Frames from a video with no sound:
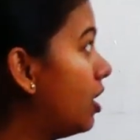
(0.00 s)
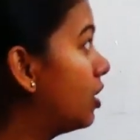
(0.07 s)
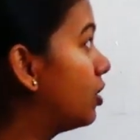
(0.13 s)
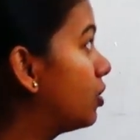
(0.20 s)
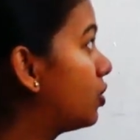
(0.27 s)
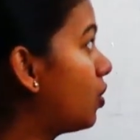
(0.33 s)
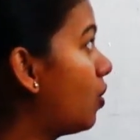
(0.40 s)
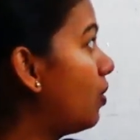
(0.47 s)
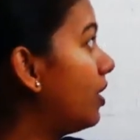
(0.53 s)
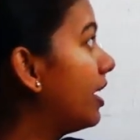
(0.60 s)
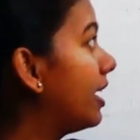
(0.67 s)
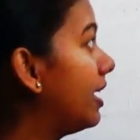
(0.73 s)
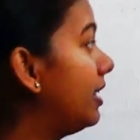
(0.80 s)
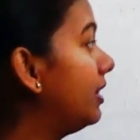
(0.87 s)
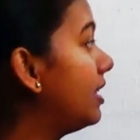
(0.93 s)
So
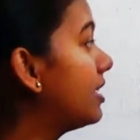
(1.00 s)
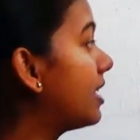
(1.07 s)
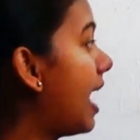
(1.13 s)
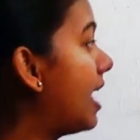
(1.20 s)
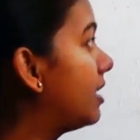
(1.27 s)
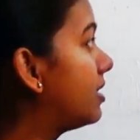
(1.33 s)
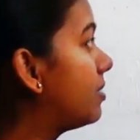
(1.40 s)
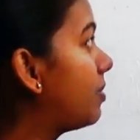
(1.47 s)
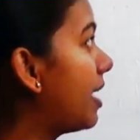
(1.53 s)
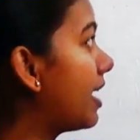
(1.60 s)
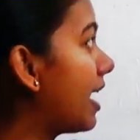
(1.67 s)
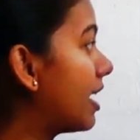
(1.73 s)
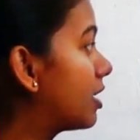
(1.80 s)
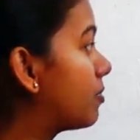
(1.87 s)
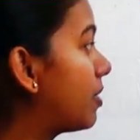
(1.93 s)
in these algebraic
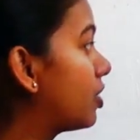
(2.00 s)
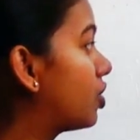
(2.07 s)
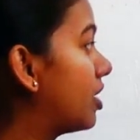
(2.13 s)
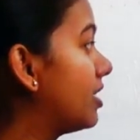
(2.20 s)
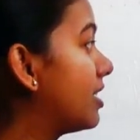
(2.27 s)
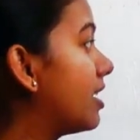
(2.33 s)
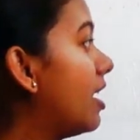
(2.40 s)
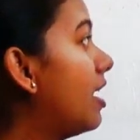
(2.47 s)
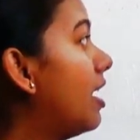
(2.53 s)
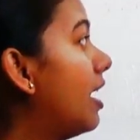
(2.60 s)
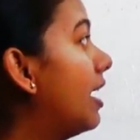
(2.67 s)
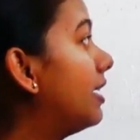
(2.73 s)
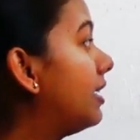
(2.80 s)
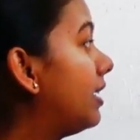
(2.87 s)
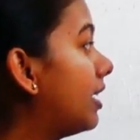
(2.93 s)
expressions,
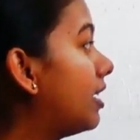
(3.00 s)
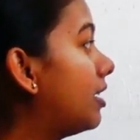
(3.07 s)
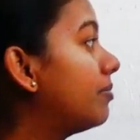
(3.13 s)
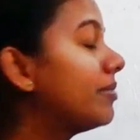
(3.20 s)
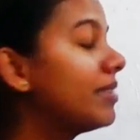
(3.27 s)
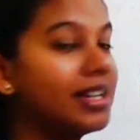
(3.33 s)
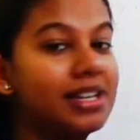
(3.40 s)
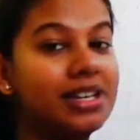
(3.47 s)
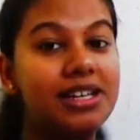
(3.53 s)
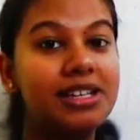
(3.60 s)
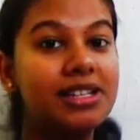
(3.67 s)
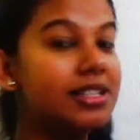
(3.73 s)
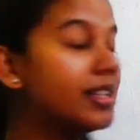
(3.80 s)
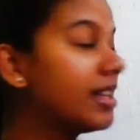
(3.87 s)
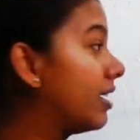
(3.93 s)
a term
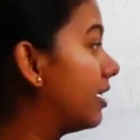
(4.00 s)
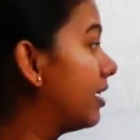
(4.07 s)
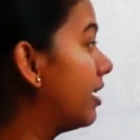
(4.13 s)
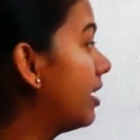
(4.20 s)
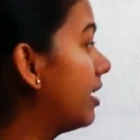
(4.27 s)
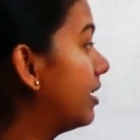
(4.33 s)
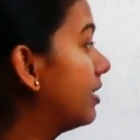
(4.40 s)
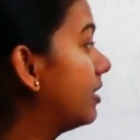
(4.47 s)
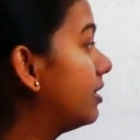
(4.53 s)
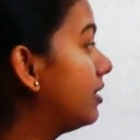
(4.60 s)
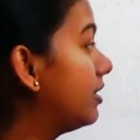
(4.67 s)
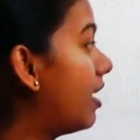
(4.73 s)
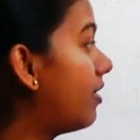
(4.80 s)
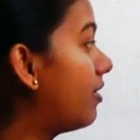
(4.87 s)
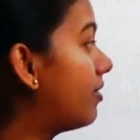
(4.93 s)
is
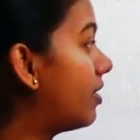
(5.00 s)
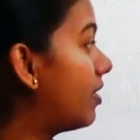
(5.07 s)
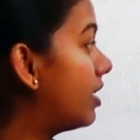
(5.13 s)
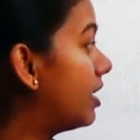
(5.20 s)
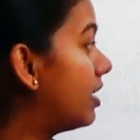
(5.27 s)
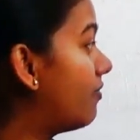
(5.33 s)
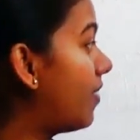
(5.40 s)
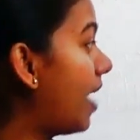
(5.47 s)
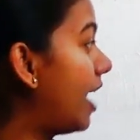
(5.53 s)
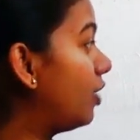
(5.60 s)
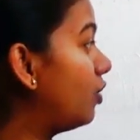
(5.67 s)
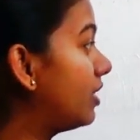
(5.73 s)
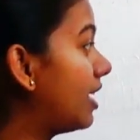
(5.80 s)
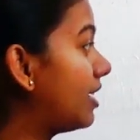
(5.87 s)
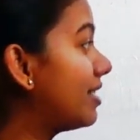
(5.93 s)
the
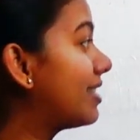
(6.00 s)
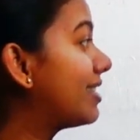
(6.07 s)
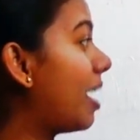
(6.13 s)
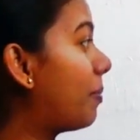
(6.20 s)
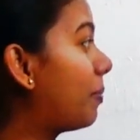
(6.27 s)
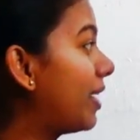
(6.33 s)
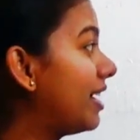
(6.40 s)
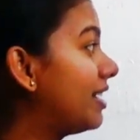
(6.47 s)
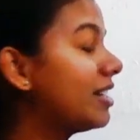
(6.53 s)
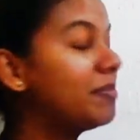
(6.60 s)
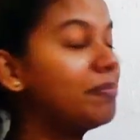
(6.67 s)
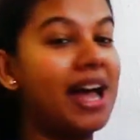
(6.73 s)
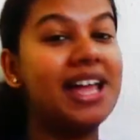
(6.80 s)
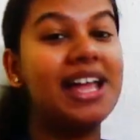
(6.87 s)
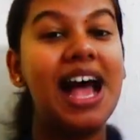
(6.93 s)
value that is separated
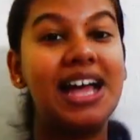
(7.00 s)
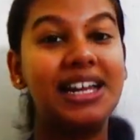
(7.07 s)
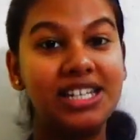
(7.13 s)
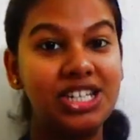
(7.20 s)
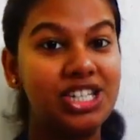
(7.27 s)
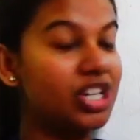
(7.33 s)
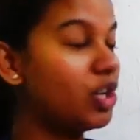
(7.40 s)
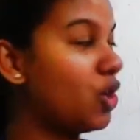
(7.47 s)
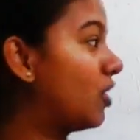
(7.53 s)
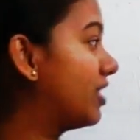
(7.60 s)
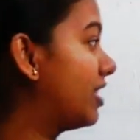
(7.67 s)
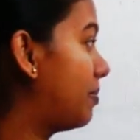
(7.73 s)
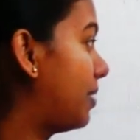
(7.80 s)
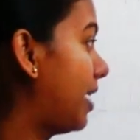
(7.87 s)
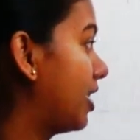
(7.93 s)
by addition or
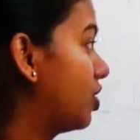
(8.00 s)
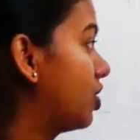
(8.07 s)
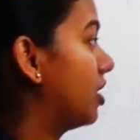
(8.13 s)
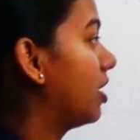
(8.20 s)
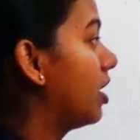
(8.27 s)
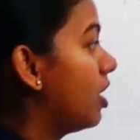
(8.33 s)
subtraction.